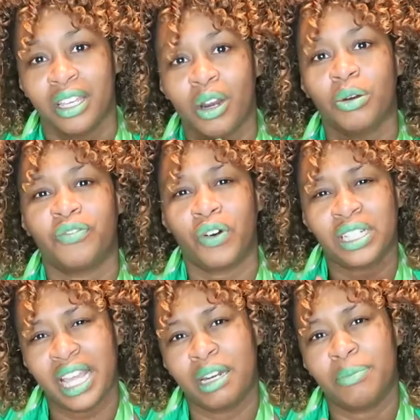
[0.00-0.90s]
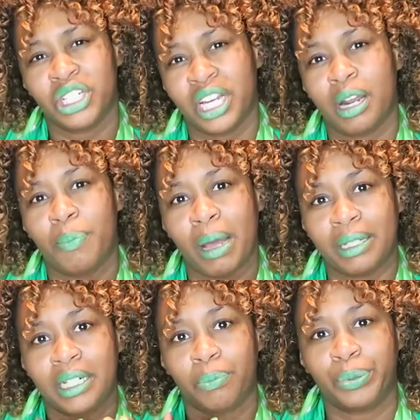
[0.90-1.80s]
you know, First Lady Michelle
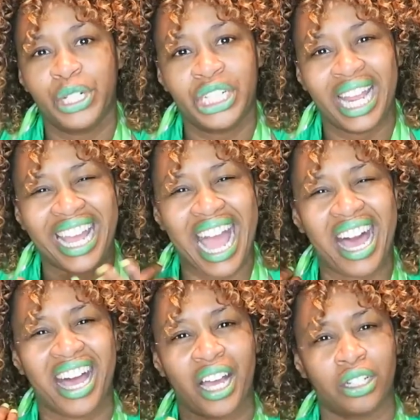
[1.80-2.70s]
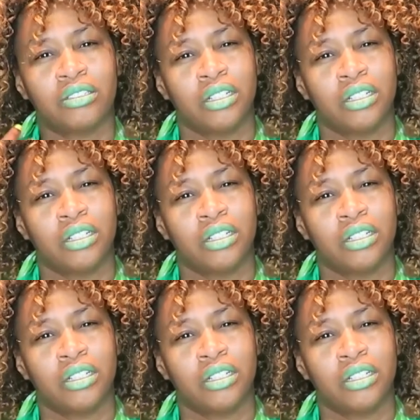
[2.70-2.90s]
probably didn't appreciate how,